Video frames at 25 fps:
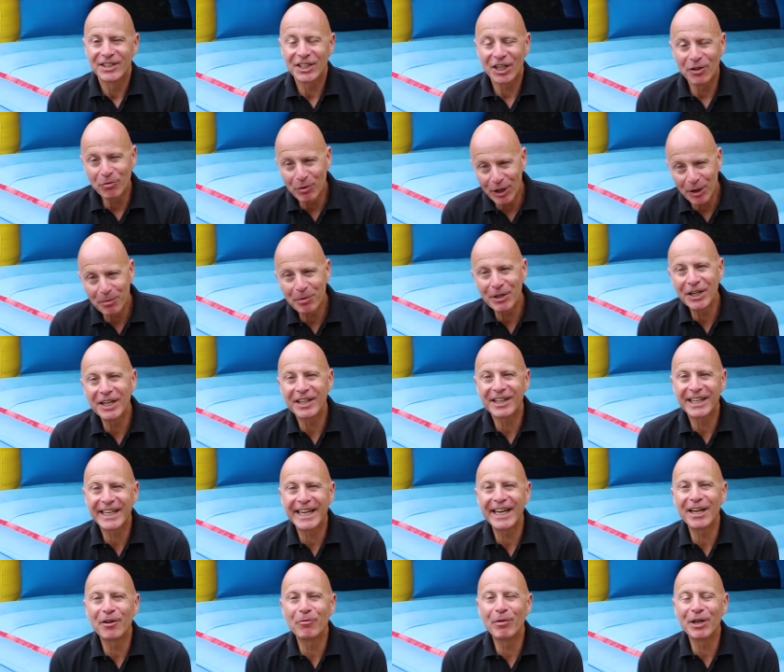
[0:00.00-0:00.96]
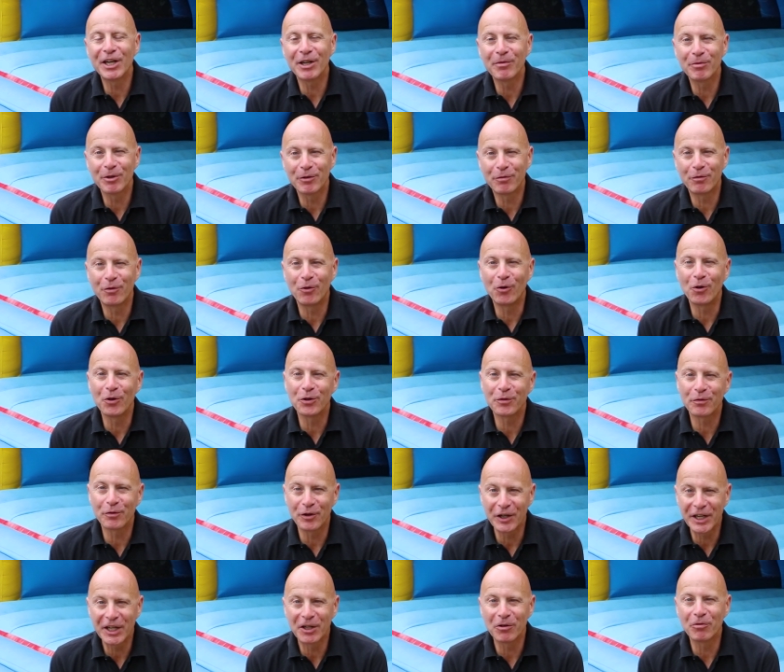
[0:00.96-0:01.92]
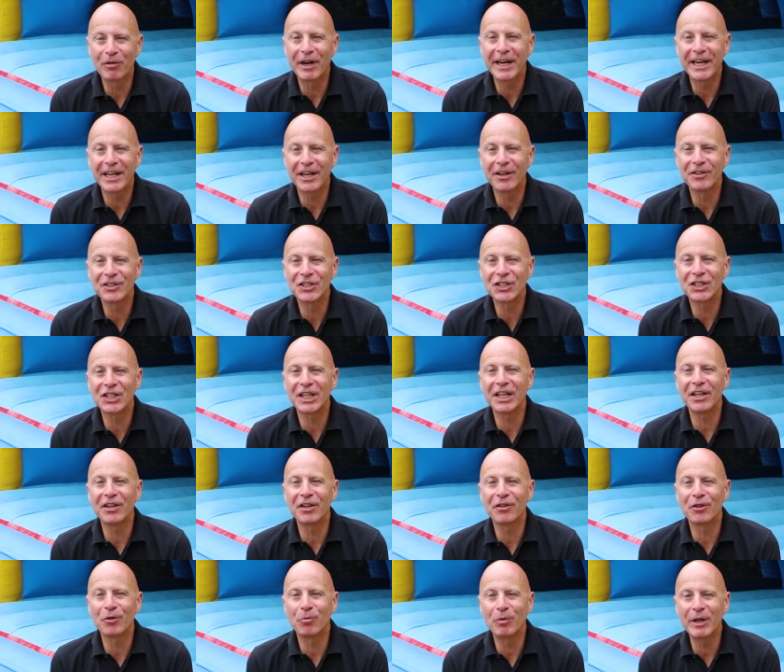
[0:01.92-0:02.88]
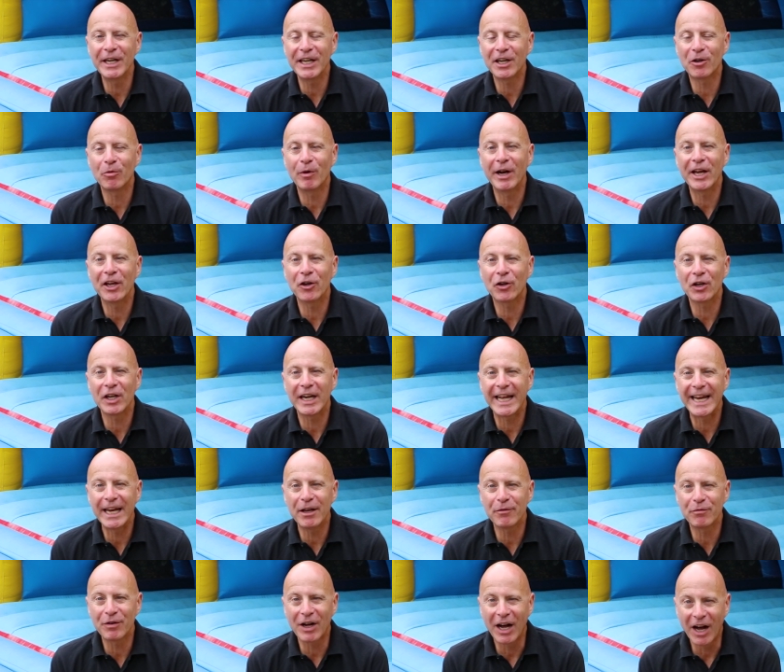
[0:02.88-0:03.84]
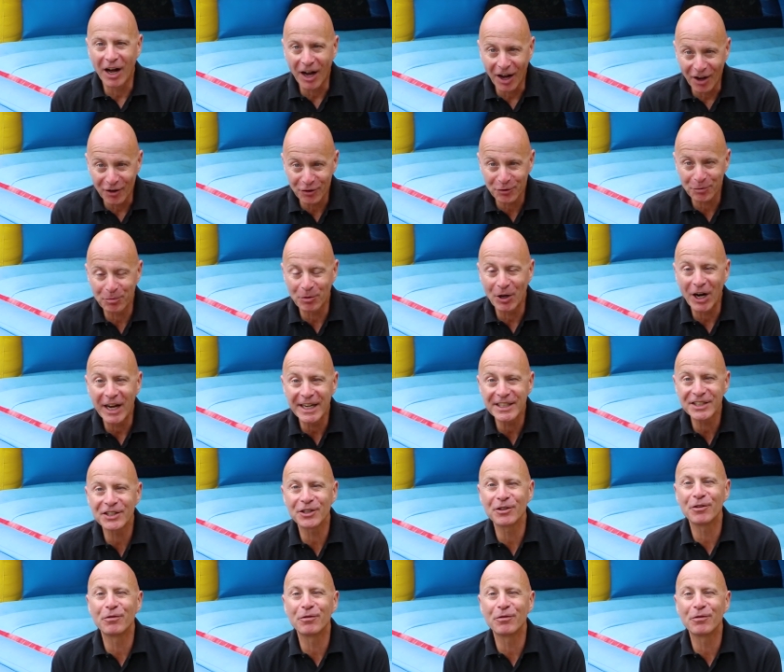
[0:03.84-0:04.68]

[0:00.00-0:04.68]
So we've been at the King William the fourth for Eagle Radio's Deal of the Week, where you can eat for half price.